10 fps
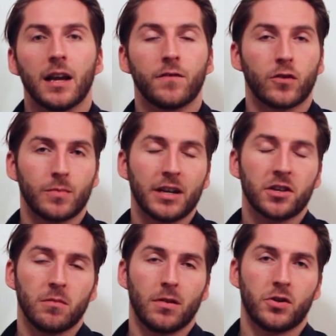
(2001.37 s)

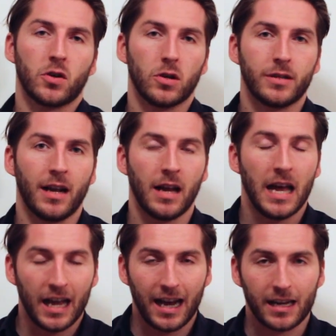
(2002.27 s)
information about your hotel,
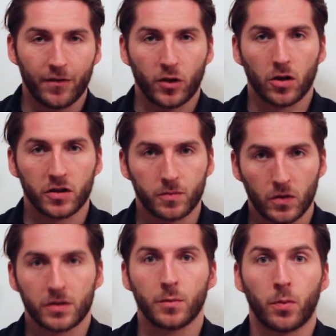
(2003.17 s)
and of course,
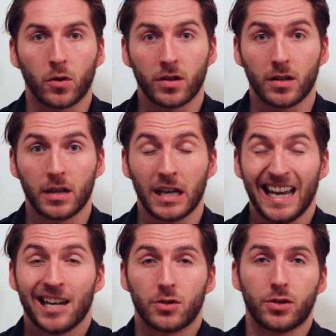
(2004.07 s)
most importantly,
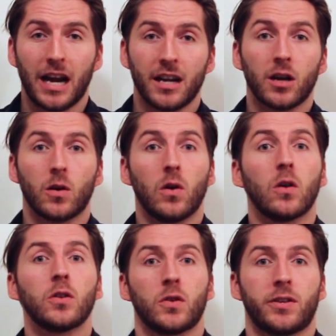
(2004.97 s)
training
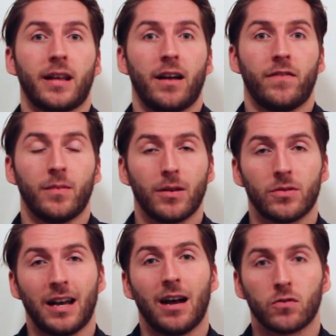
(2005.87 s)
all your staff
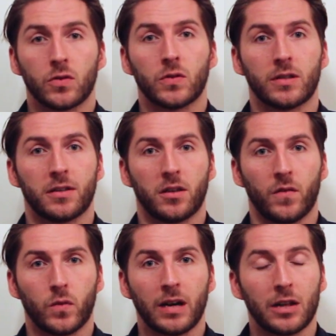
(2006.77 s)
about how to use the
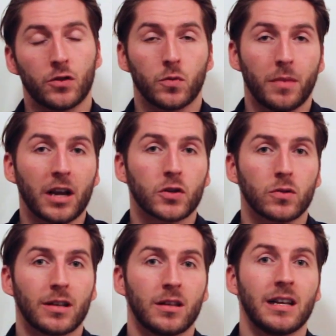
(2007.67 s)
software and to make sure
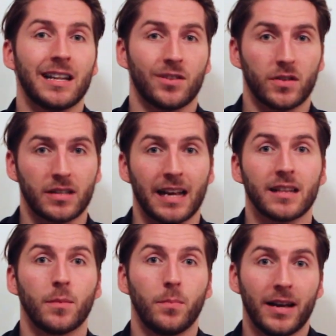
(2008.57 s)
that they
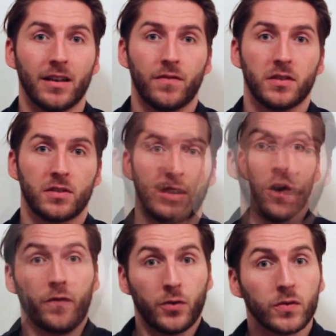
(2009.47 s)
understand the benefits
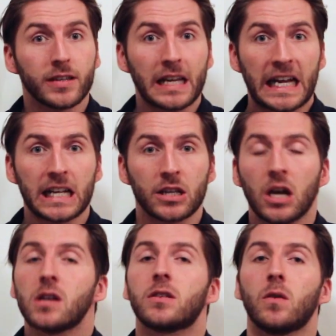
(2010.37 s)
of using it,
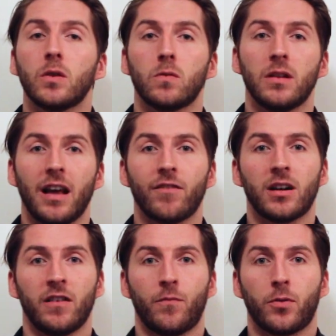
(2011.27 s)
so you will never
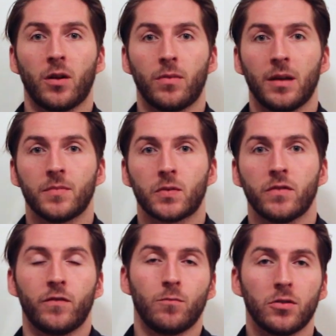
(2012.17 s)
have problems
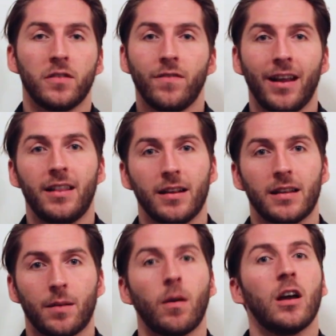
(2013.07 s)
with motivating
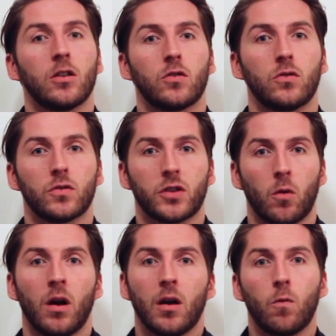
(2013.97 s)
them to do
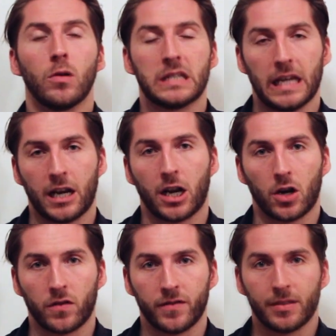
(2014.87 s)
so. We'll take
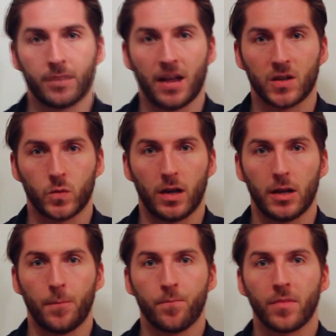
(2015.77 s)
care of it as well.